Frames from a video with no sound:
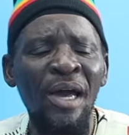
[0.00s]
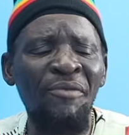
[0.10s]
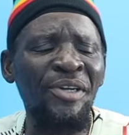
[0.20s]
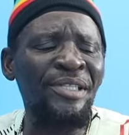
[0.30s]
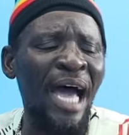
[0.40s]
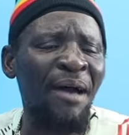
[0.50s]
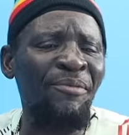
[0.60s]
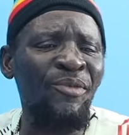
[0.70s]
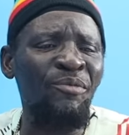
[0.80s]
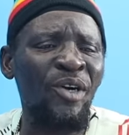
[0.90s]
every
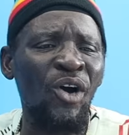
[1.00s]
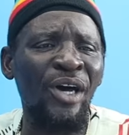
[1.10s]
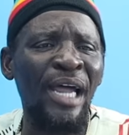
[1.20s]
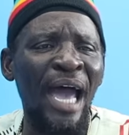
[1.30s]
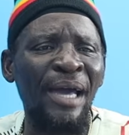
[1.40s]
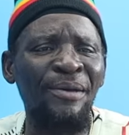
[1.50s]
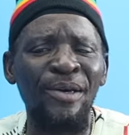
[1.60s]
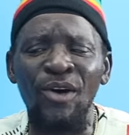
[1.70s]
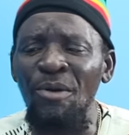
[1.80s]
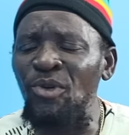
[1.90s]
time we go in a
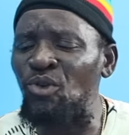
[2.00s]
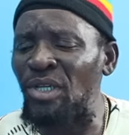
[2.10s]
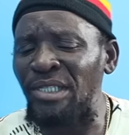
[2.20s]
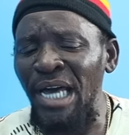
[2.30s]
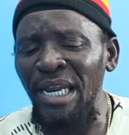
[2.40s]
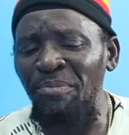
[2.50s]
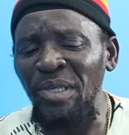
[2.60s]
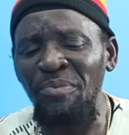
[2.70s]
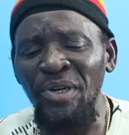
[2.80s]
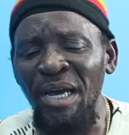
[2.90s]
community and the
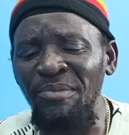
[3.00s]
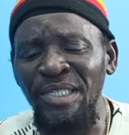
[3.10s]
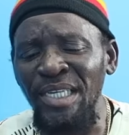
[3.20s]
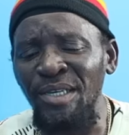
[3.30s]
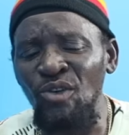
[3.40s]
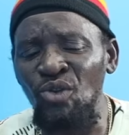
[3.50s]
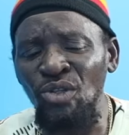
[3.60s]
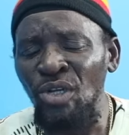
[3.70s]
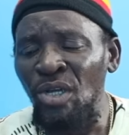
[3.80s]
people them see you.